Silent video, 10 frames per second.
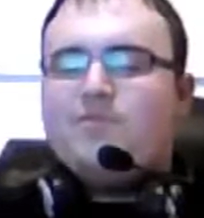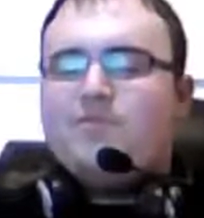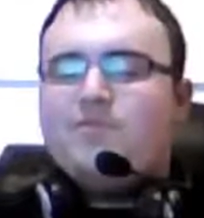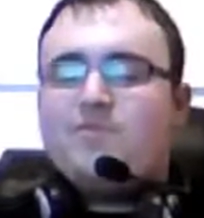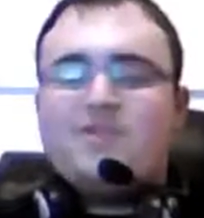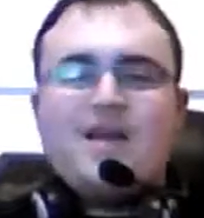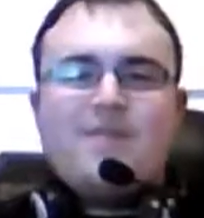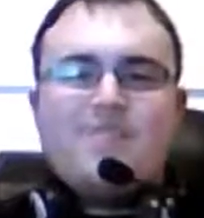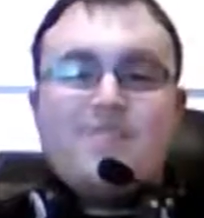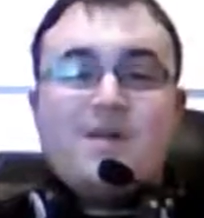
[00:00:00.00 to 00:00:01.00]
much
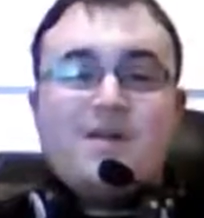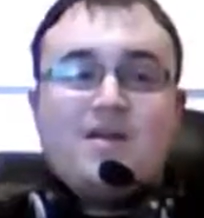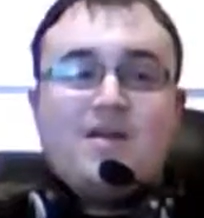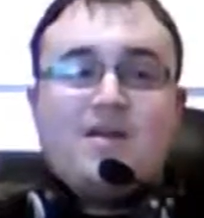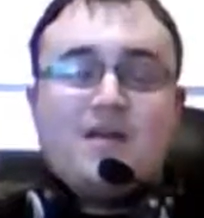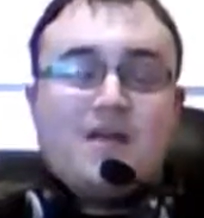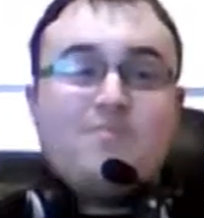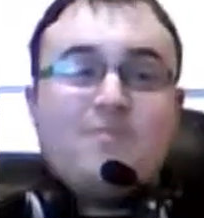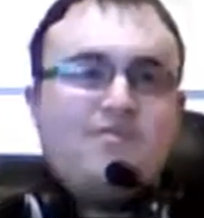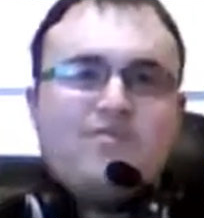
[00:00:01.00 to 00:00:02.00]
them, mine,
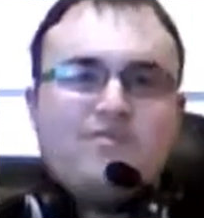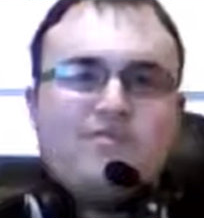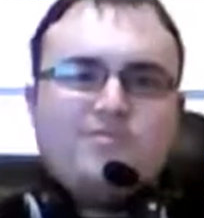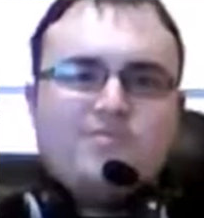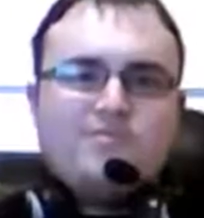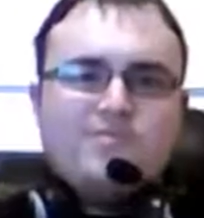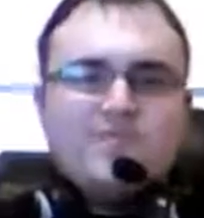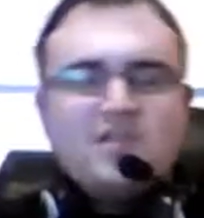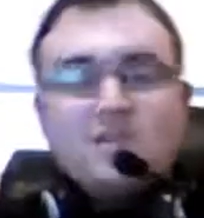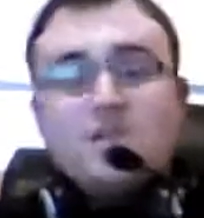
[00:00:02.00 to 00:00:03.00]
and my brother's
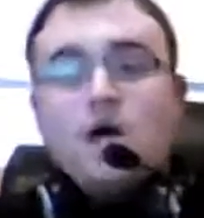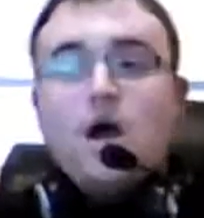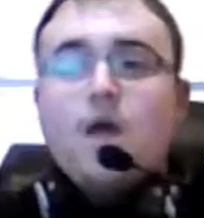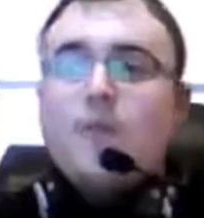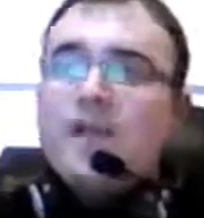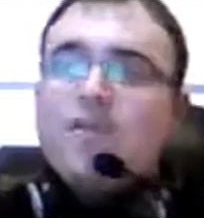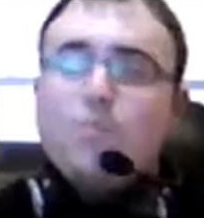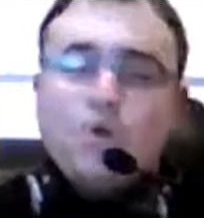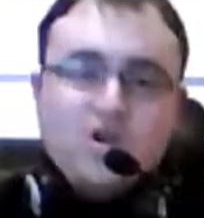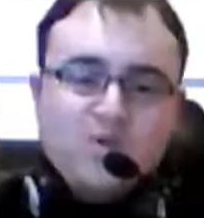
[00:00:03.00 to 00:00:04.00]

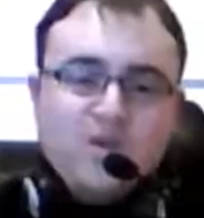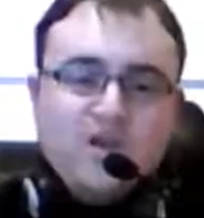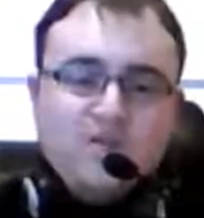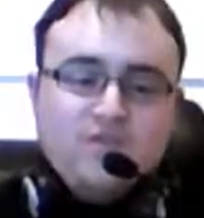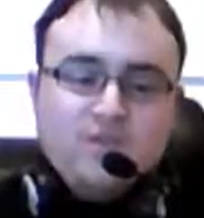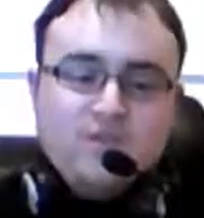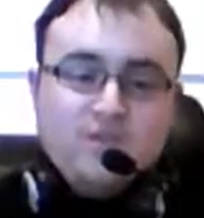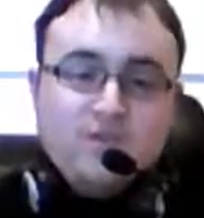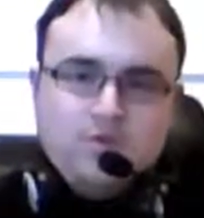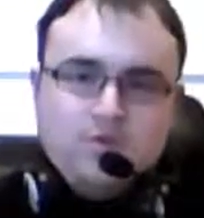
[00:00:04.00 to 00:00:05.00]
painting work we've
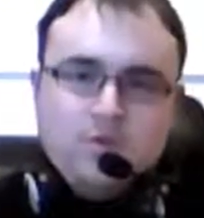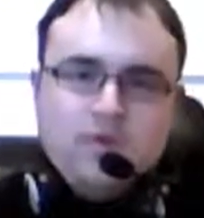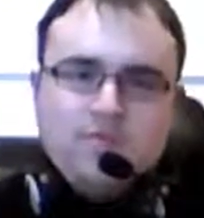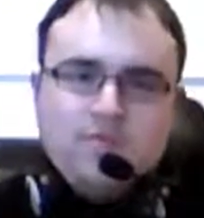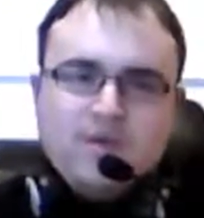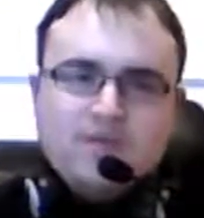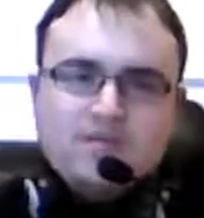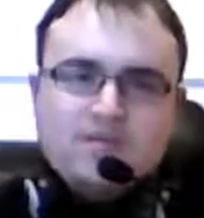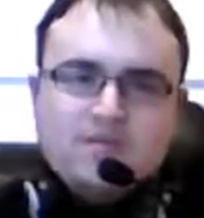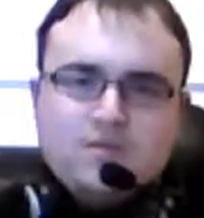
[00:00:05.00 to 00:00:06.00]
been doing for the
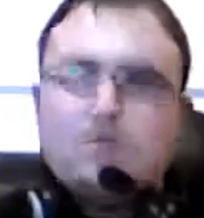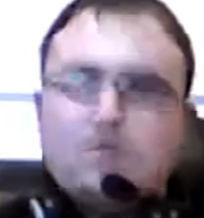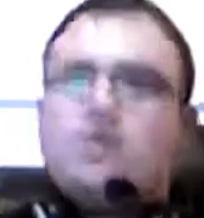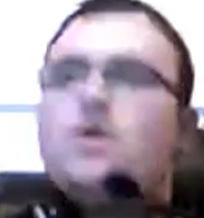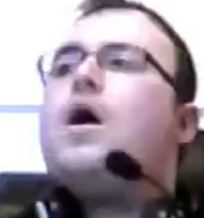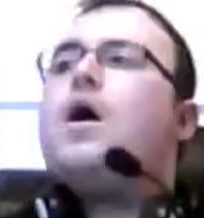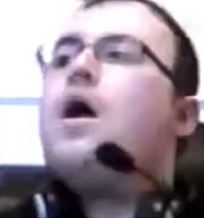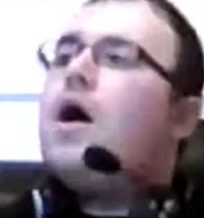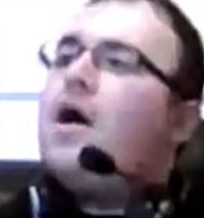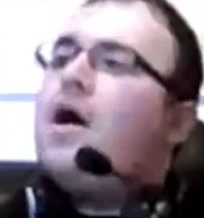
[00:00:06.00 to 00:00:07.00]
past,
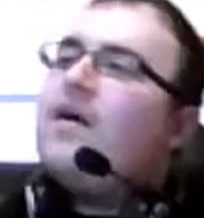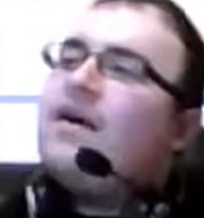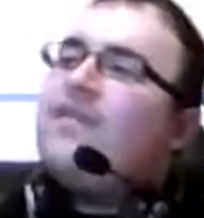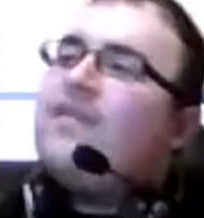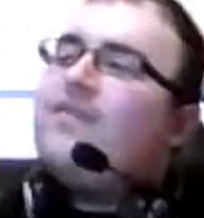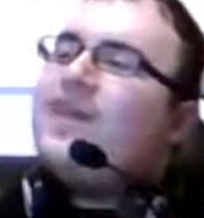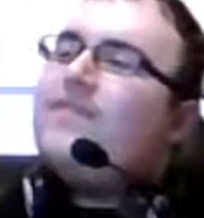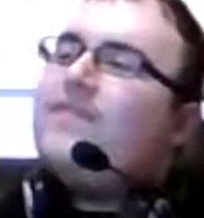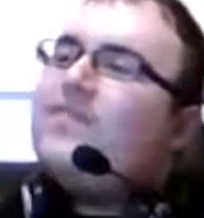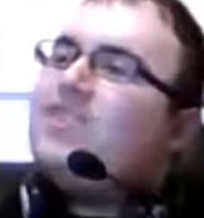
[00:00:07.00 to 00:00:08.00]
I
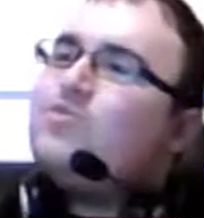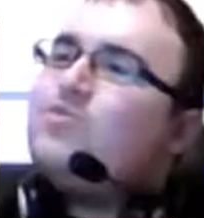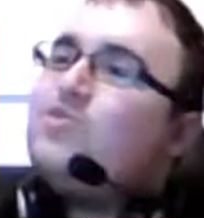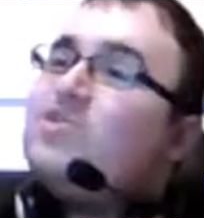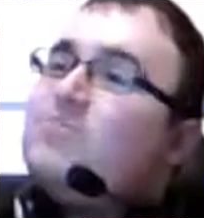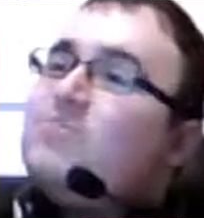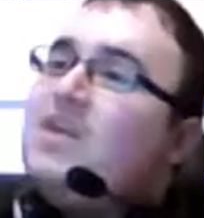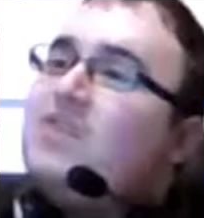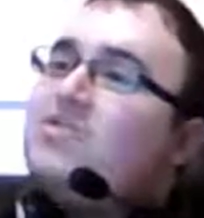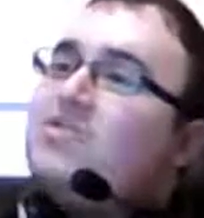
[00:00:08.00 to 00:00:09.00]
think this one has
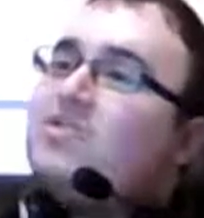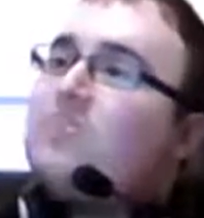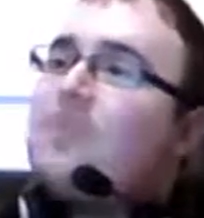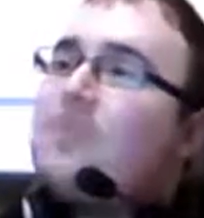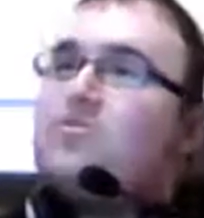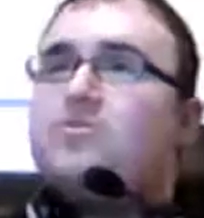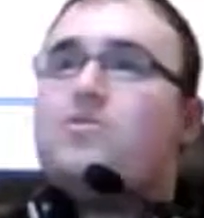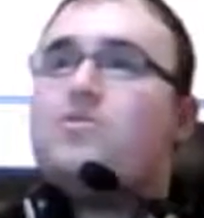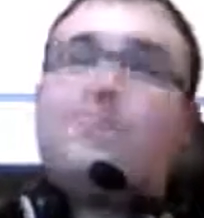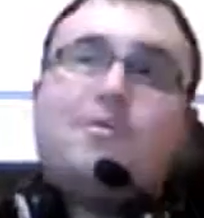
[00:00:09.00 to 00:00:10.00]
been just about
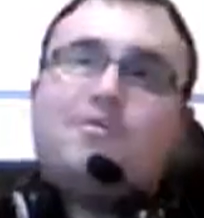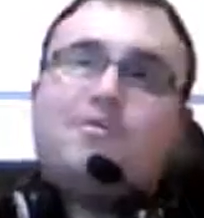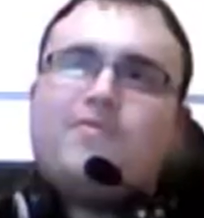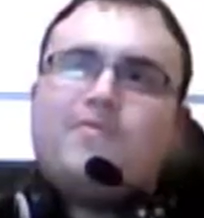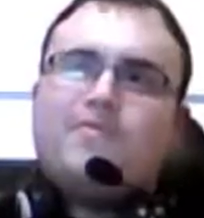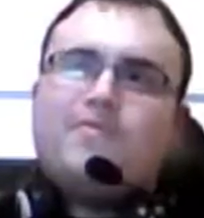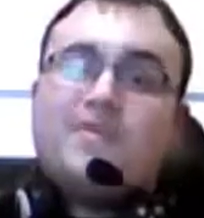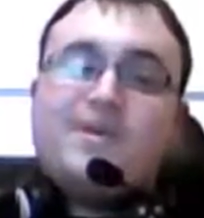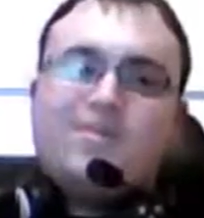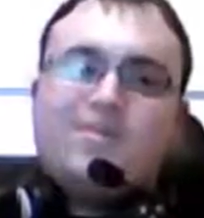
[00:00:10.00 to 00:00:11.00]
a month
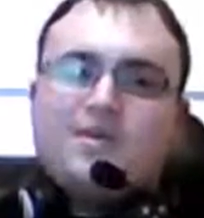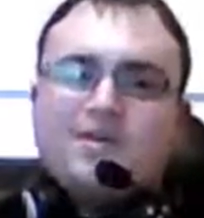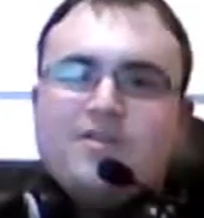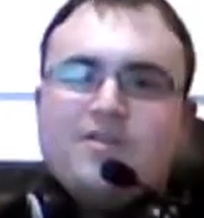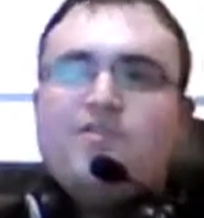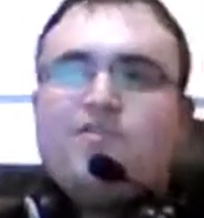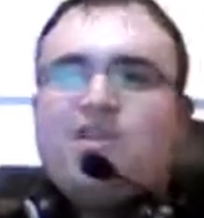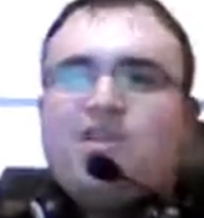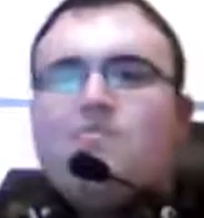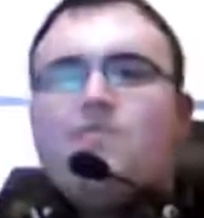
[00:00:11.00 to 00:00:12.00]
now,
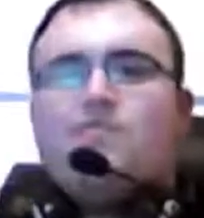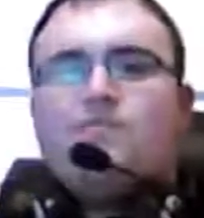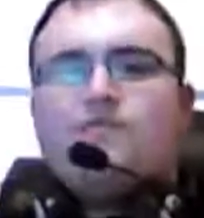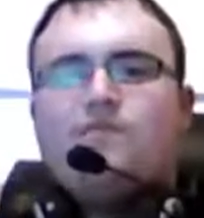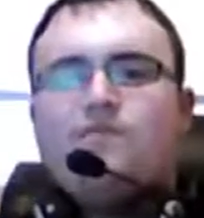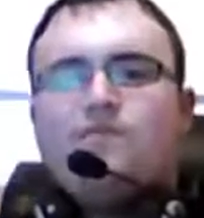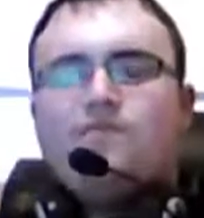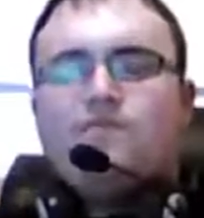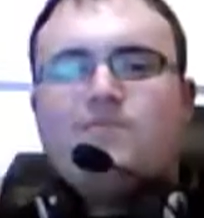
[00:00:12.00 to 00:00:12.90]
roughly a month